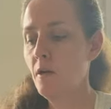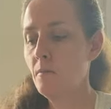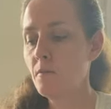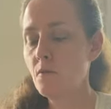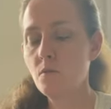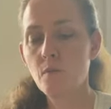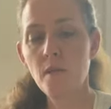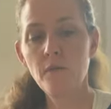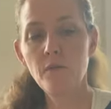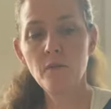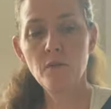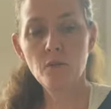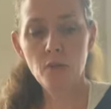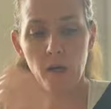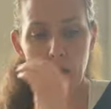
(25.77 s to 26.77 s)
So
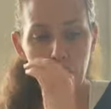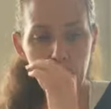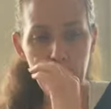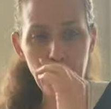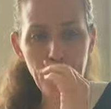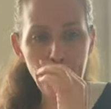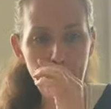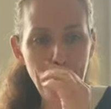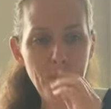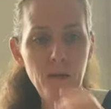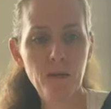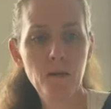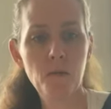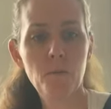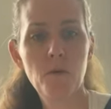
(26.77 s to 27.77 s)
definitely chime in
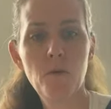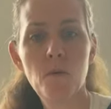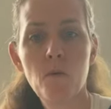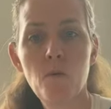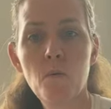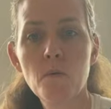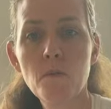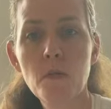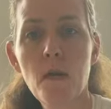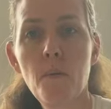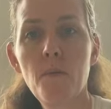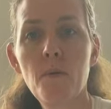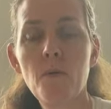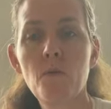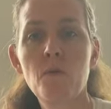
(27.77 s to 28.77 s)
and let me know what's
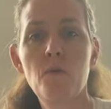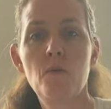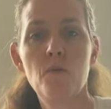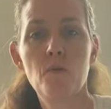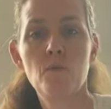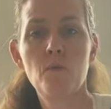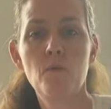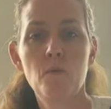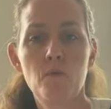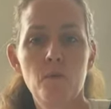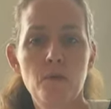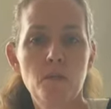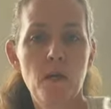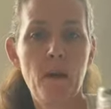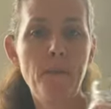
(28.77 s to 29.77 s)
happening with you and
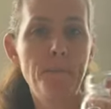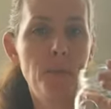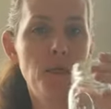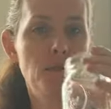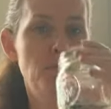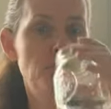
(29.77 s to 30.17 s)
what's up.